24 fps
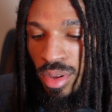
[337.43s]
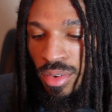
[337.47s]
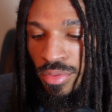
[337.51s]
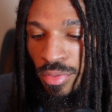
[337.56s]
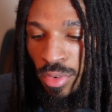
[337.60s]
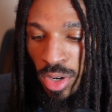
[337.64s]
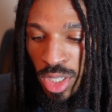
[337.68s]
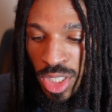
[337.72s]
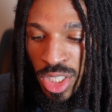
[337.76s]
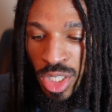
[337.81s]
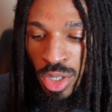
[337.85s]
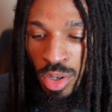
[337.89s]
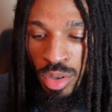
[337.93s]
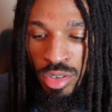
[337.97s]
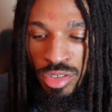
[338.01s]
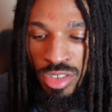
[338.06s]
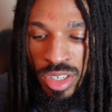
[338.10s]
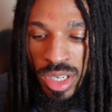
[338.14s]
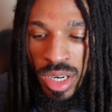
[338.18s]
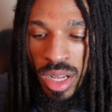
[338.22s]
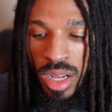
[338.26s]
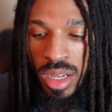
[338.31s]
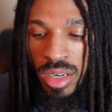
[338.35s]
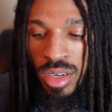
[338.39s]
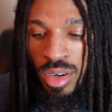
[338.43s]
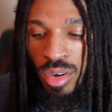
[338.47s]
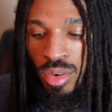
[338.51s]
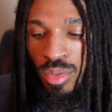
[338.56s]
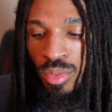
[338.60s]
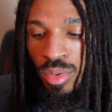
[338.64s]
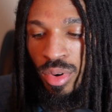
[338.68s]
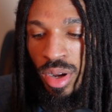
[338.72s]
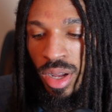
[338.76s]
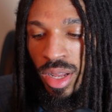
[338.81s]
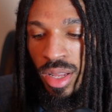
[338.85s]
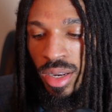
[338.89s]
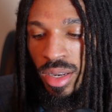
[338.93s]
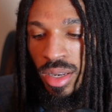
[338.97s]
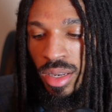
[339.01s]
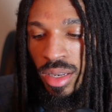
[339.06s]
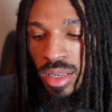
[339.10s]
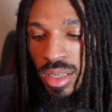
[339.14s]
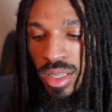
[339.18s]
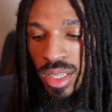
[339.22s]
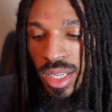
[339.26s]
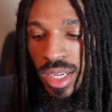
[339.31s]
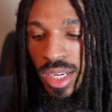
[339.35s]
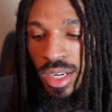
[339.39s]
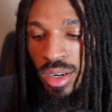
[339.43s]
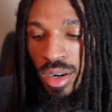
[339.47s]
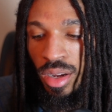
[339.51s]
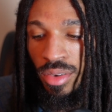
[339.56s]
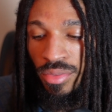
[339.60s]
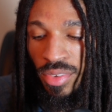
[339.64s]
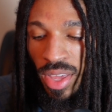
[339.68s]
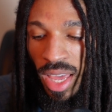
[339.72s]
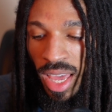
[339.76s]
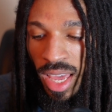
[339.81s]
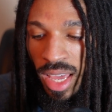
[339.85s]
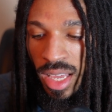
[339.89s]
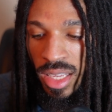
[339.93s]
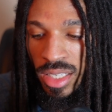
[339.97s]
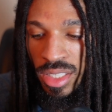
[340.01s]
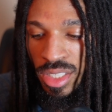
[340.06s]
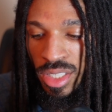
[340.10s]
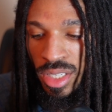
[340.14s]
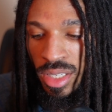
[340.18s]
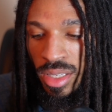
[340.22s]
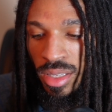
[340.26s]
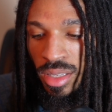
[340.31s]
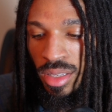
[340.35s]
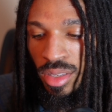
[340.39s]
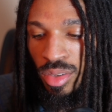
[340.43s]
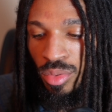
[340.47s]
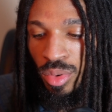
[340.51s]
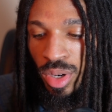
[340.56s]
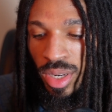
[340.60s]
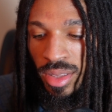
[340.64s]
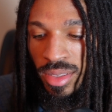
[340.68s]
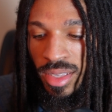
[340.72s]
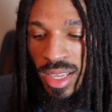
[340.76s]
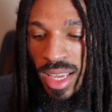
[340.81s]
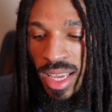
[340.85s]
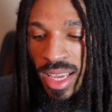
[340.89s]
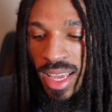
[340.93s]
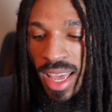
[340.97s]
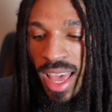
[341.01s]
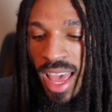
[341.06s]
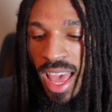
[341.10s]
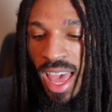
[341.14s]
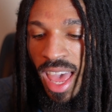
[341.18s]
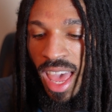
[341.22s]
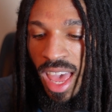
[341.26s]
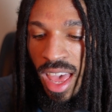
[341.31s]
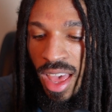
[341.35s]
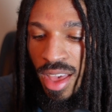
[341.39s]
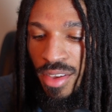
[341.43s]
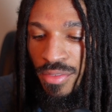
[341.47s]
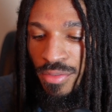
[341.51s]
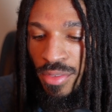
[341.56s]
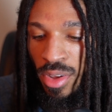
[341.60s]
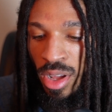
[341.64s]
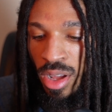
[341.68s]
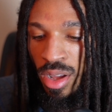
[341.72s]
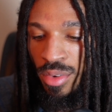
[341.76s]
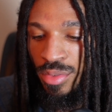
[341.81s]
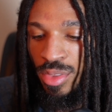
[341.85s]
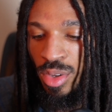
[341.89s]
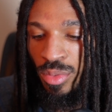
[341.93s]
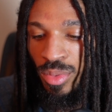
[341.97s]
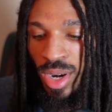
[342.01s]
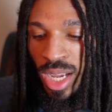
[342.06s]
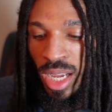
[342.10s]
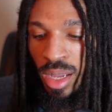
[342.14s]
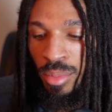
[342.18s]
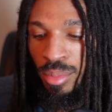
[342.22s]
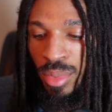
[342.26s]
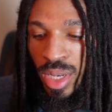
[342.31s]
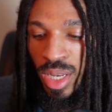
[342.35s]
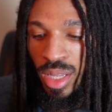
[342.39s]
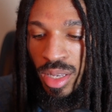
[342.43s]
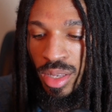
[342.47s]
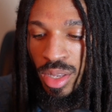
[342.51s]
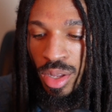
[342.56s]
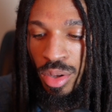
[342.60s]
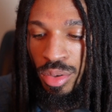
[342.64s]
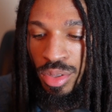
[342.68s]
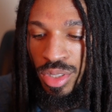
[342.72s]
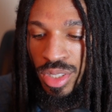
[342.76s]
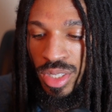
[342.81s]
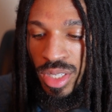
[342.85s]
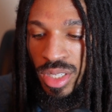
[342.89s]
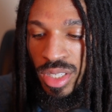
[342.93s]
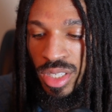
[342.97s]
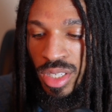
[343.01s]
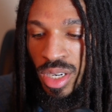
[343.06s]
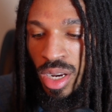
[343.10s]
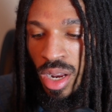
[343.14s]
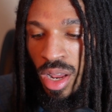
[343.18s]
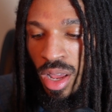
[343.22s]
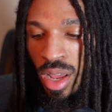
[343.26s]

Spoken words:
For children under 1 year of age, you want to take half of the recommended dosage.